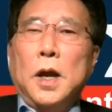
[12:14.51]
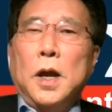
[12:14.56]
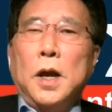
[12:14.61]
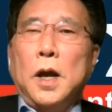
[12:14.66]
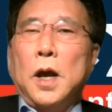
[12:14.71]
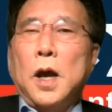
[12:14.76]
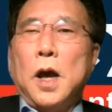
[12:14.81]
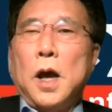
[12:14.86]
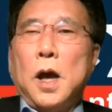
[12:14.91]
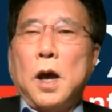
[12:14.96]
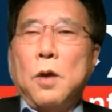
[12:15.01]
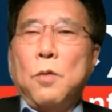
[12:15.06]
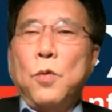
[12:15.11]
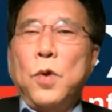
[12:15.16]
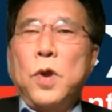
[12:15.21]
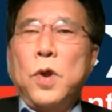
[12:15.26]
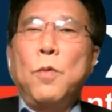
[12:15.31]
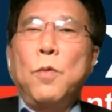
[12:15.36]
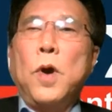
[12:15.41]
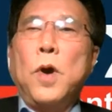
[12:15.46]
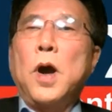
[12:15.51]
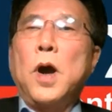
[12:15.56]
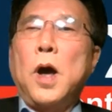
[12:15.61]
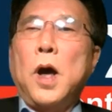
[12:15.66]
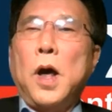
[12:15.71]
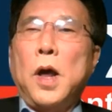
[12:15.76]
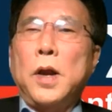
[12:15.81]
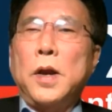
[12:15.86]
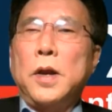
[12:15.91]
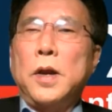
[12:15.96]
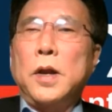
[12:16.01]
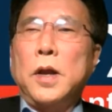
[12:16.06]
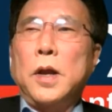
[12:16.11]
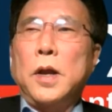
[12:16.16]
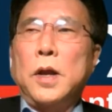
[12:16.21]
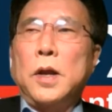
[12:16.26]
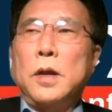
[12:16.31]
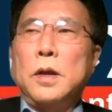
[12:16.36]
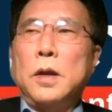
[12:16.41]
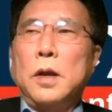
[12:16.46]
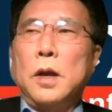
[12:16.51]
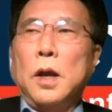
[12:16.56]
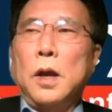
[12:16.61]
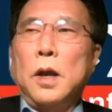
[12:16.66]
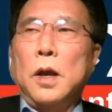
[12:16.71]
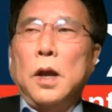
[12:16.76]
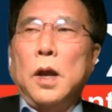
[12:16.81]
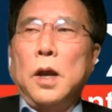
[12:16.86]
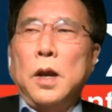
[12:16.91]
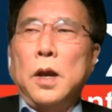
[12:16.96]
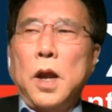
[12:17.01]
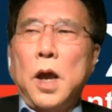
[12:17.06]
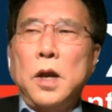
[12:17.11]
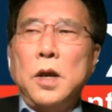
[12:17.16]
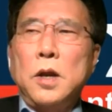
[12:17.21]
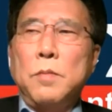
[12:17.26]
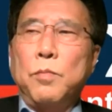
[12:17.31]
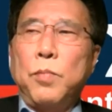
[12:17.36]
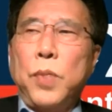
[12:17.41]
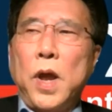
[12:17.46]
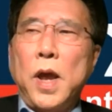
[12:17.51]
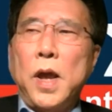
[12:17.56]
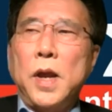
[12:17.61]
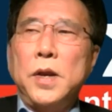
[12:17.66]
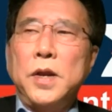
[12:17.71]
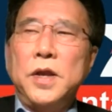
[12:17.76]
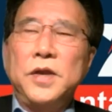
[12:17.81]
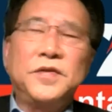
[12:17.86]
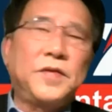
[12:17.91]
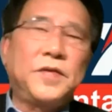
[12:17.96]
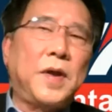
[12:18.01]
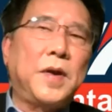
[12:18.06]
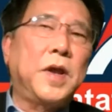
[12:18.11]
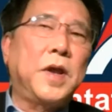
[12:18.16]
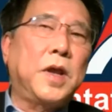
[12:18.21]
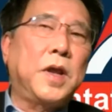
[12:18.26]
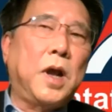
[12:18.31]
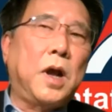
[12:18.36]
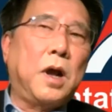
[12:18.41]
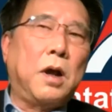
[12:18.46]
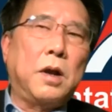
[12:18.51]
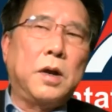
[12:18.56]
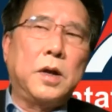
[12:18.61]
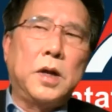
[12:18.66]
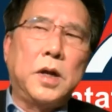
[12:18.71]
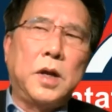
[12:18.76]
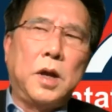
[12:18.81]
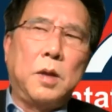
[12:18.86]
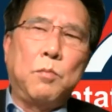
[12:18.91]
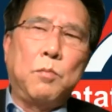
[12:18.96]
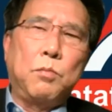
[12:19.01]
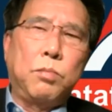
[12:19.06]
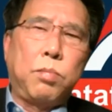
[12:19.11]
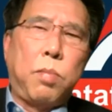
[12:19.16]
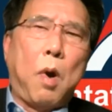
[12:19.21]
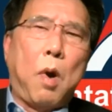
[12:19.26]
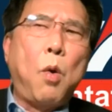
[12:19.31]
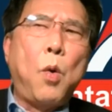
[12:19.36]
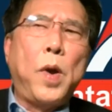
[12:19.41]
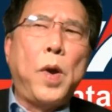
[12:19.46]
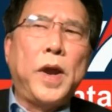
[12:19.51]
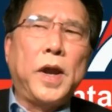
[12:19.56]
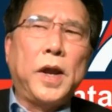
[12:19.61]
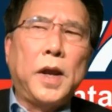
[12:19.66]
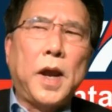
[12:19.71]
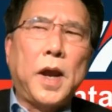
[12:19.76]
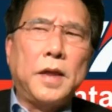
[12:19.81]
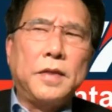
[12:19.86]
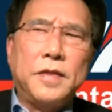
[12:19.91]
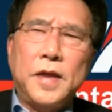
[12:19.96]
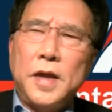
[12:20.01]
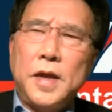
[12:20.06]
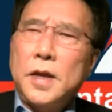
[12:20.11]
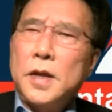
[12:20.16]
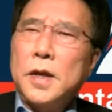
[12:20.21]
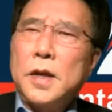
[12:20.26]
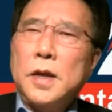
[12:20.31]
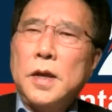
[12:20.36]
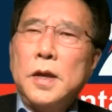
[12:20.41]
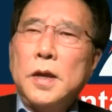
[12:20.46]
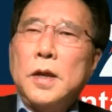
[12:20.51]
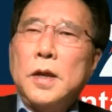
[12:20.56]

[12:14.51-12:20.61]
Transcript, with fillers: uh, we were on the, another plane this Sunday on the Boeing, I think,